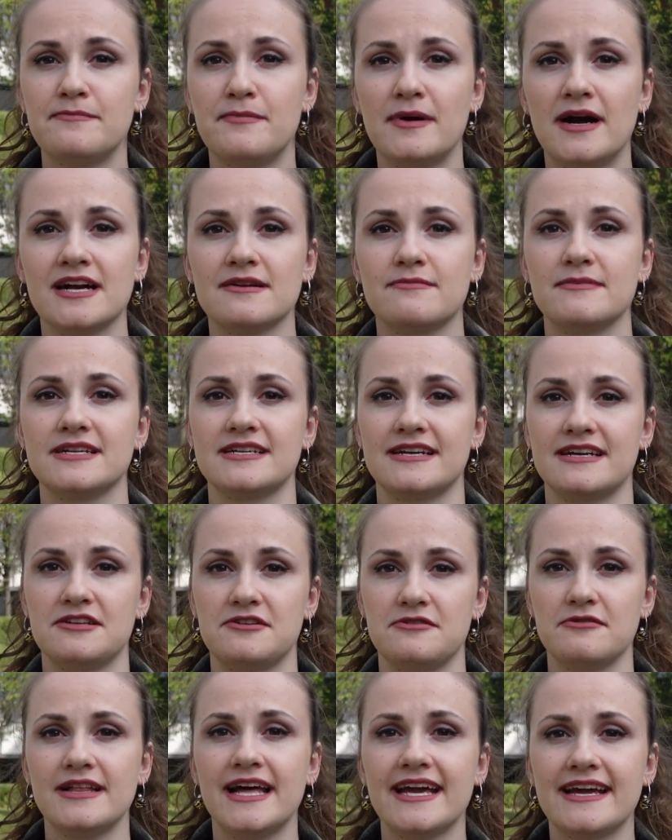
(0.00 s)
apartment
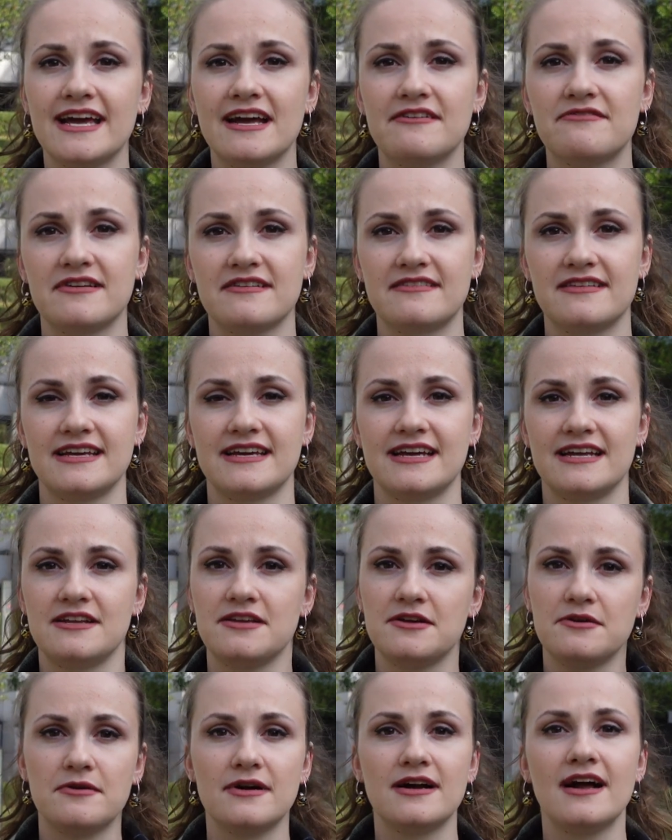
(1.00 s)
and you like everything
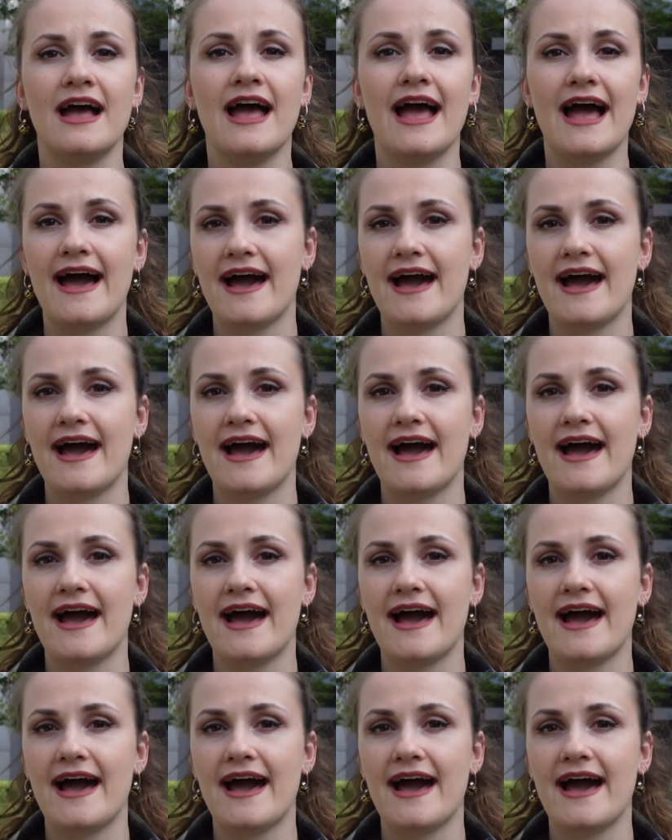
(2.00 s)
and you're